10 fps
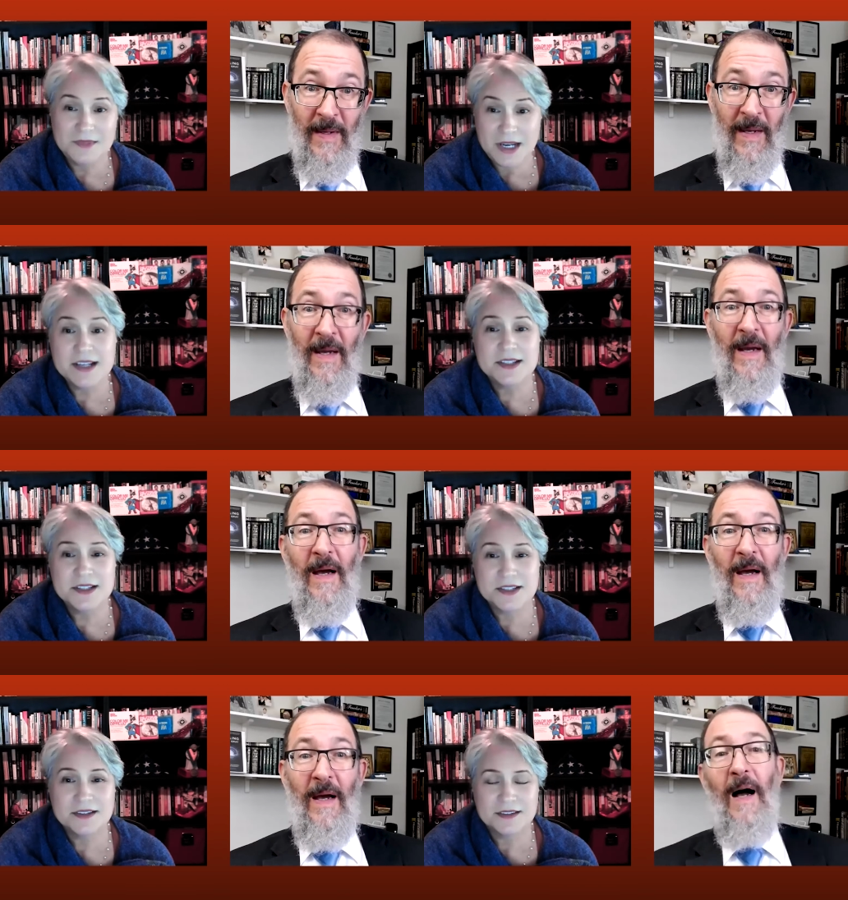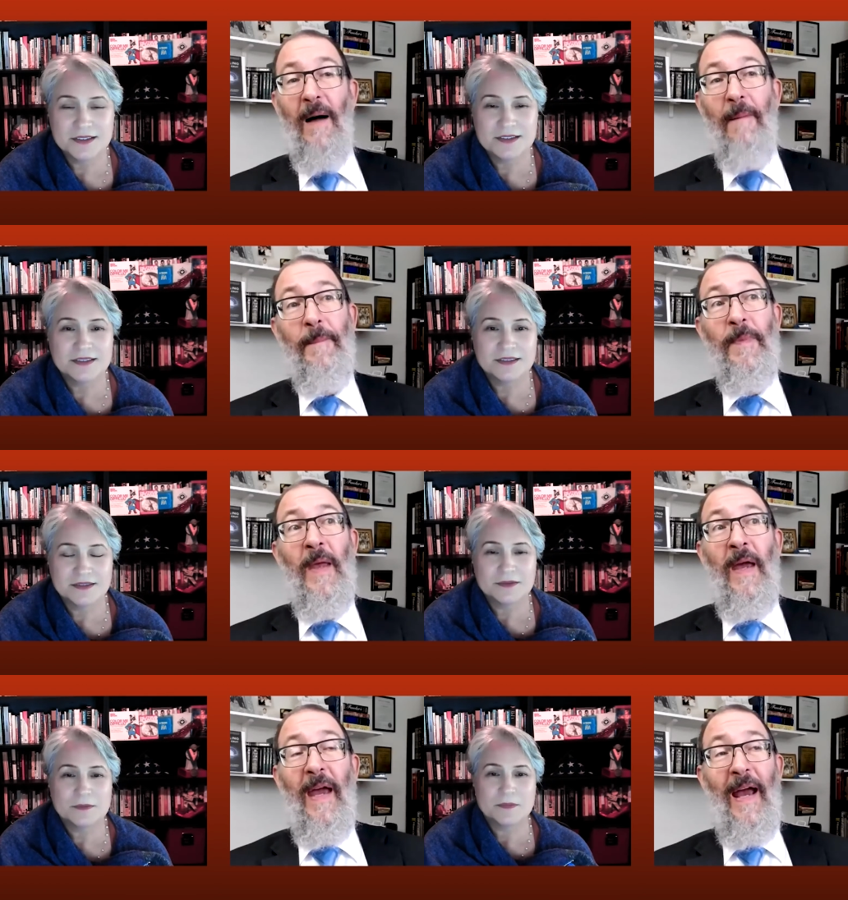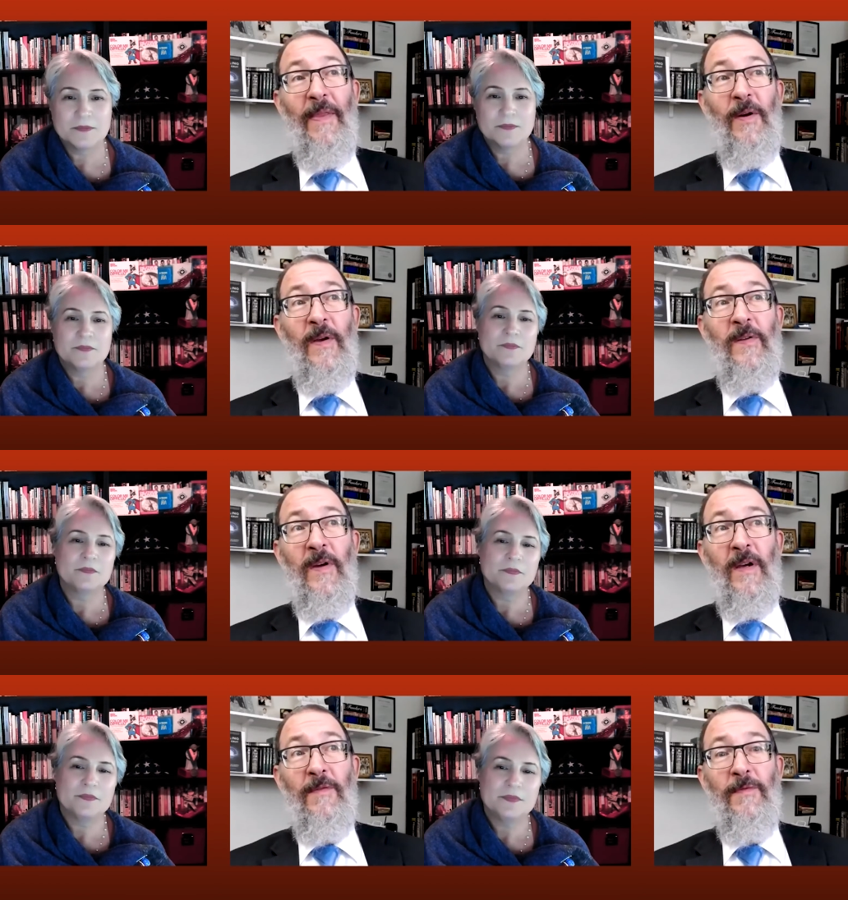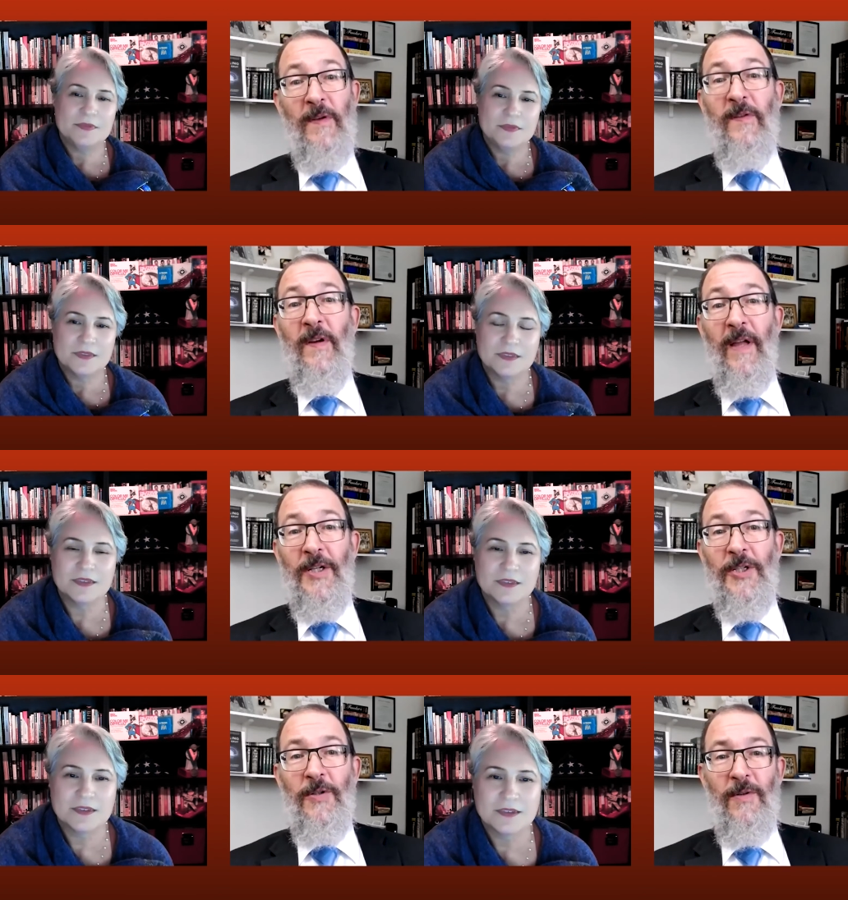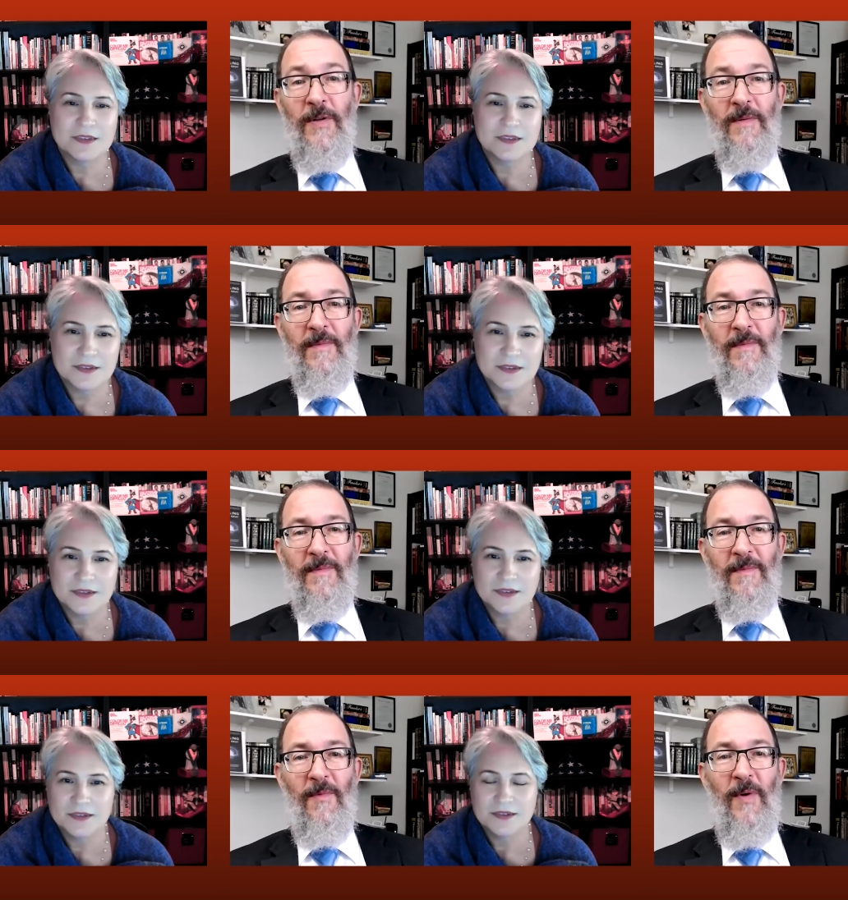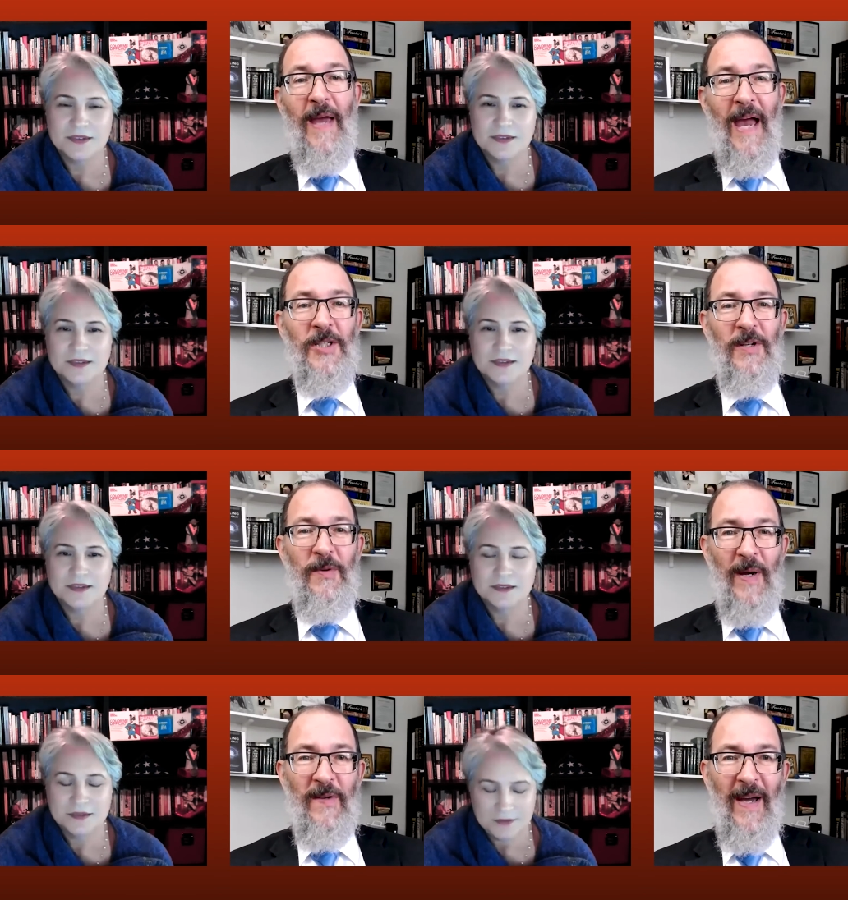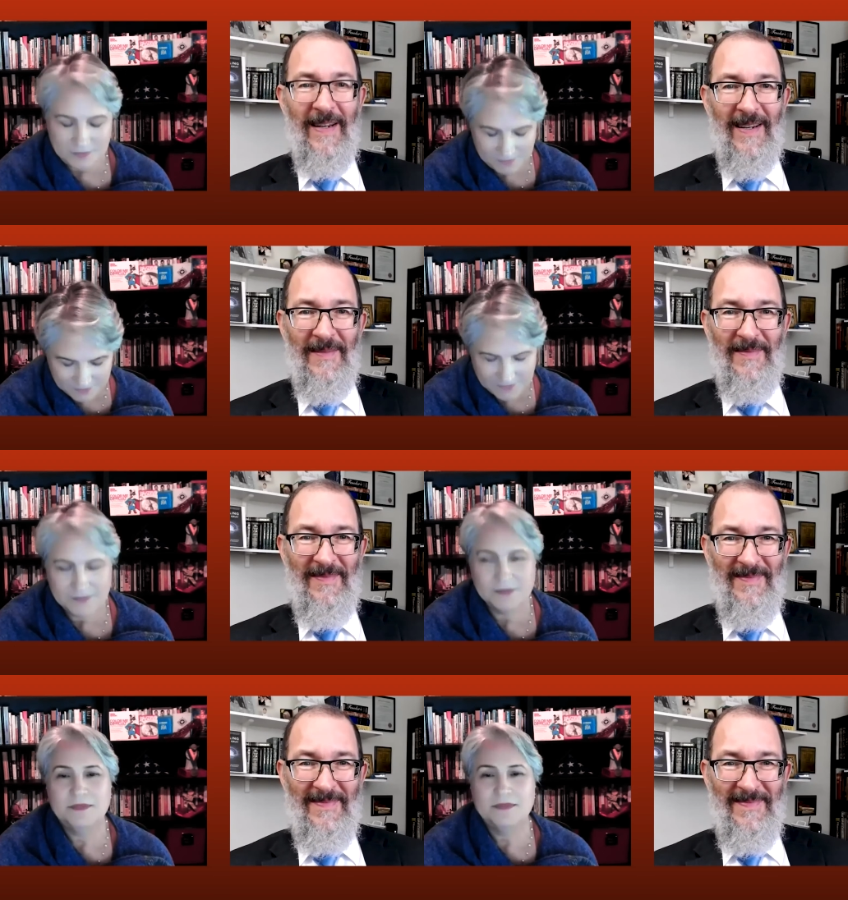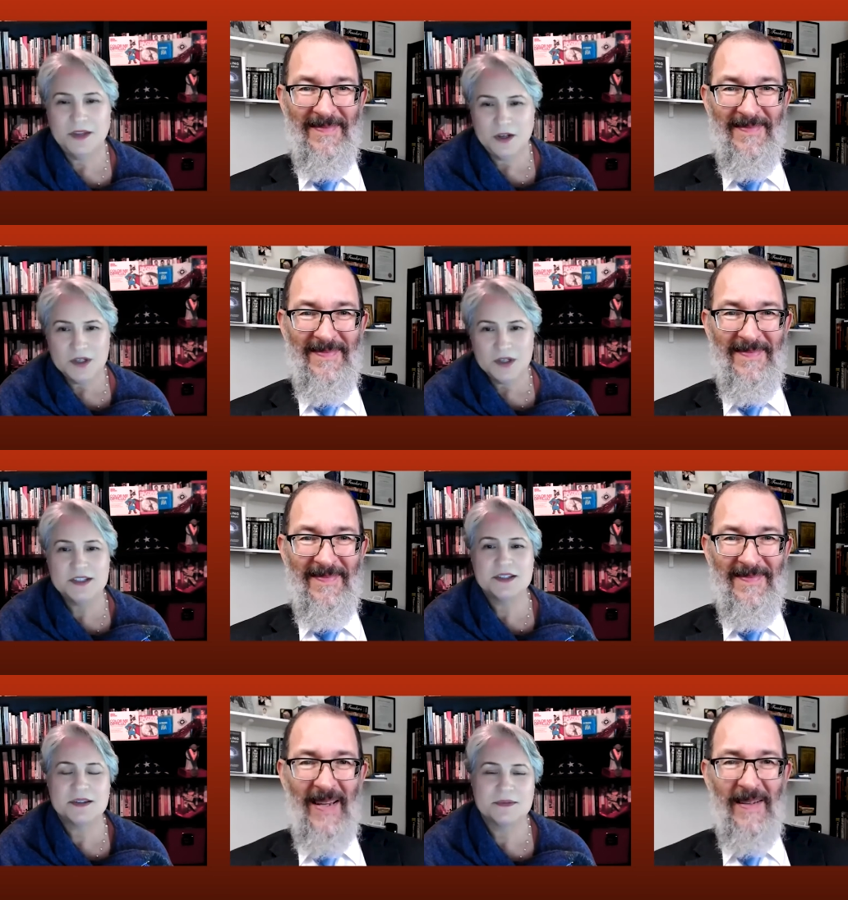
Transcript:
Speaker 1: yes, um, and there is a physiological reaction to anxiety. There is.